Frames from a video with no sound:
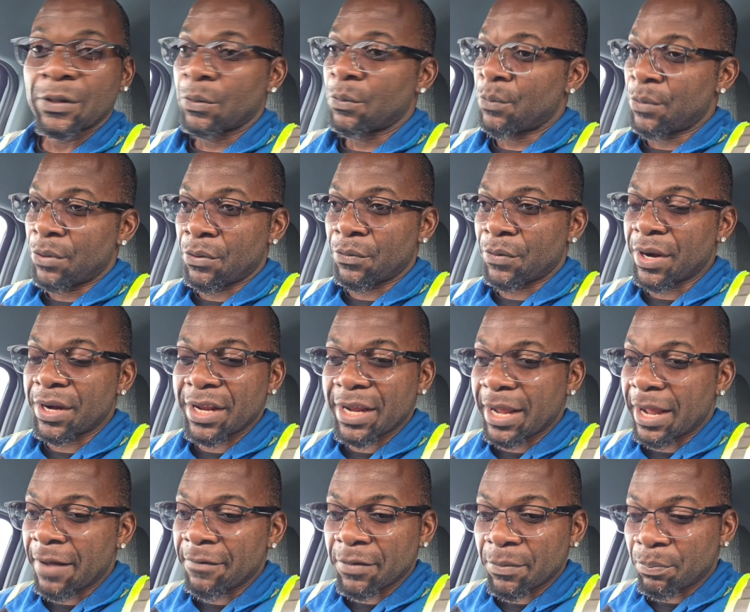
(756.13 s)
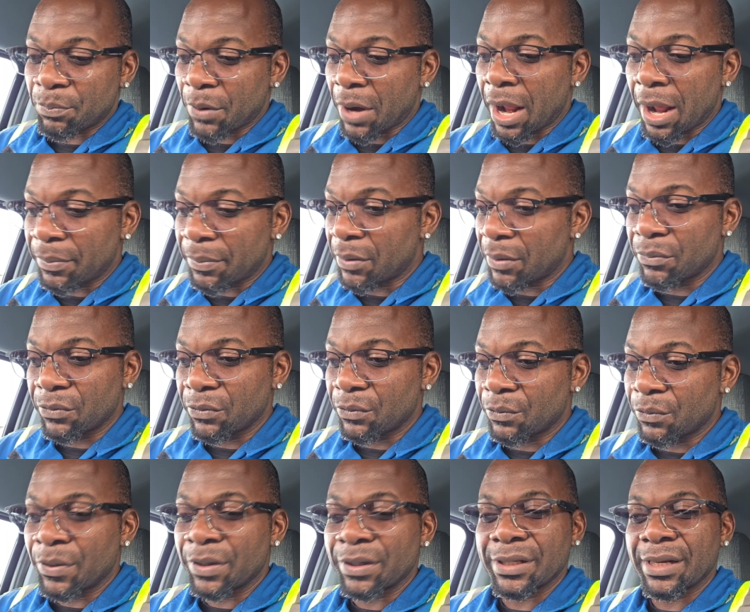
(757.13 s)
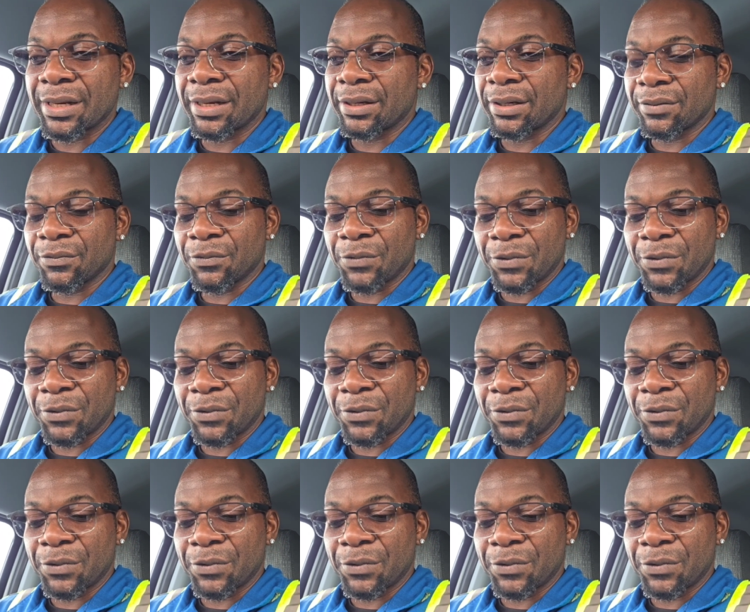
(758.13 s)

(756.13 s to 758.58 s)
We already have a problem with the